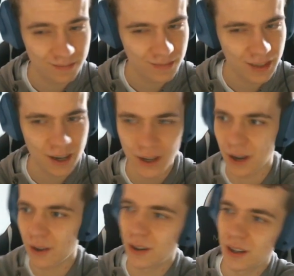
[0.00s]
There you
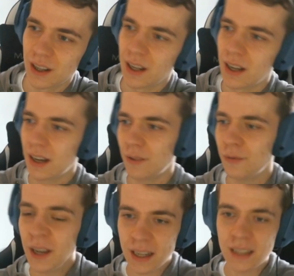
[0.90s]
go.
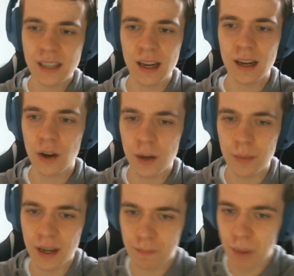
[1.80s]
Think it's gonna
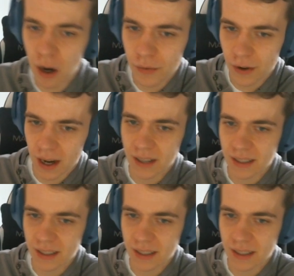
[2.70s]
be a powerful card,